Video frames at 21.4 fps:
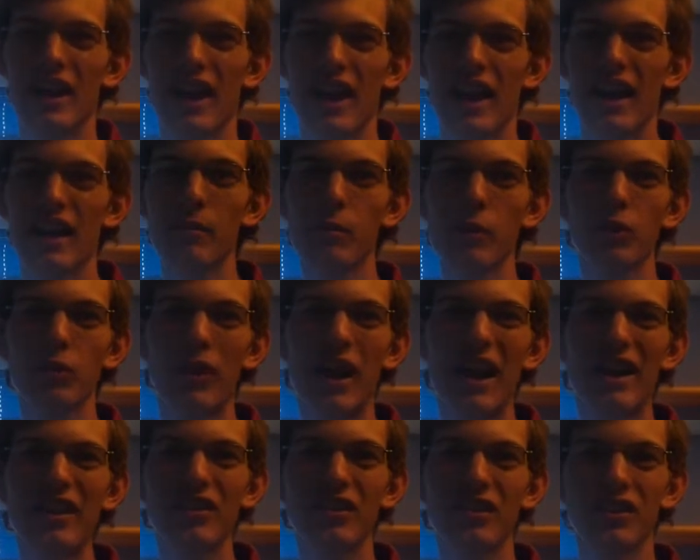and I'm a
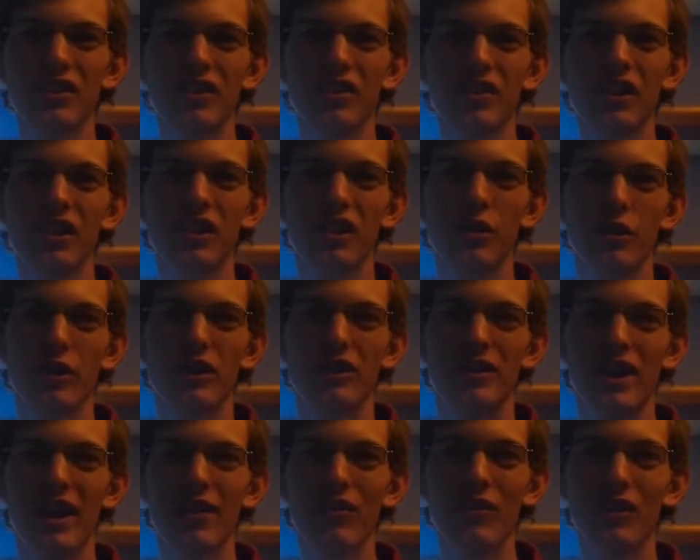rising senior at
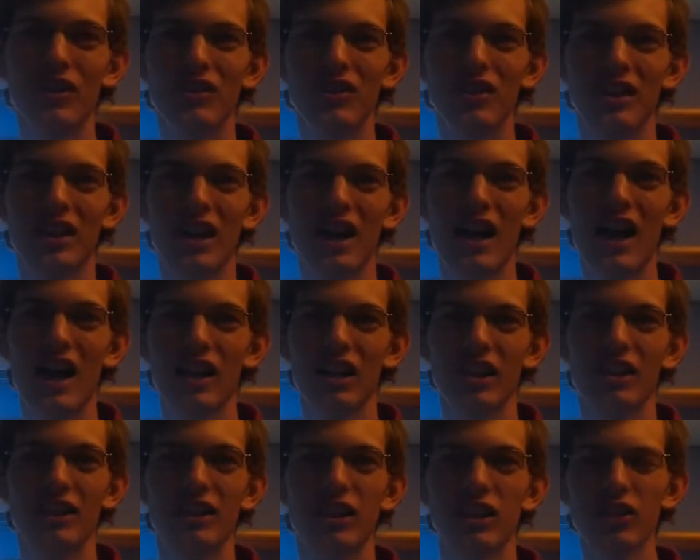Davidson
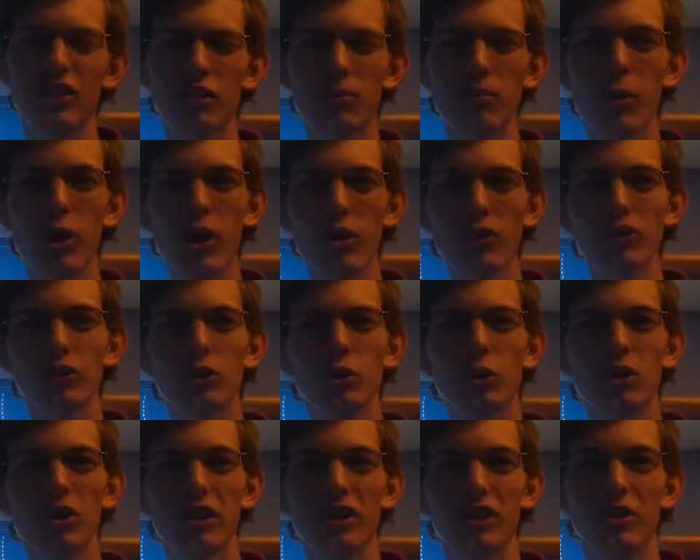College, a small
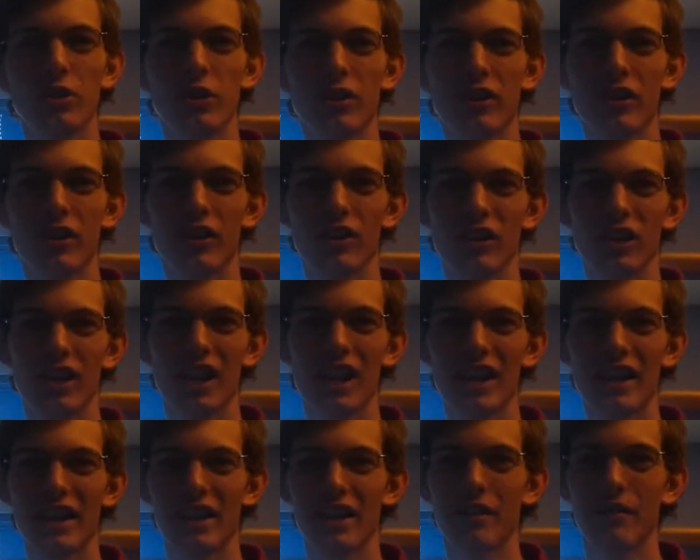school in North
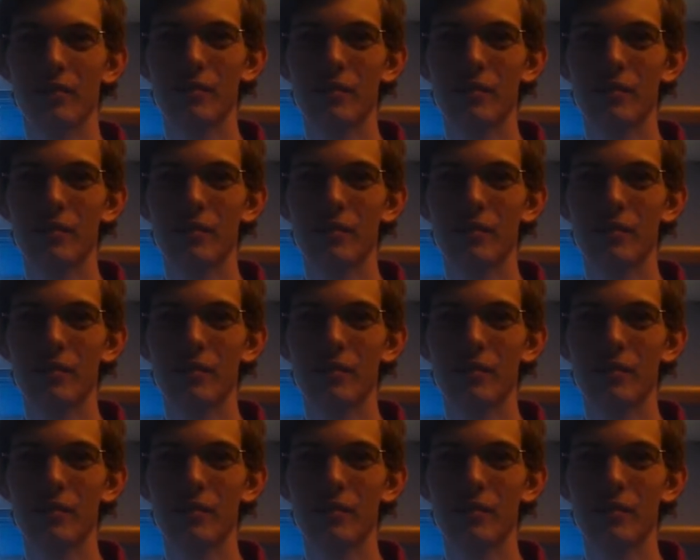Carolina.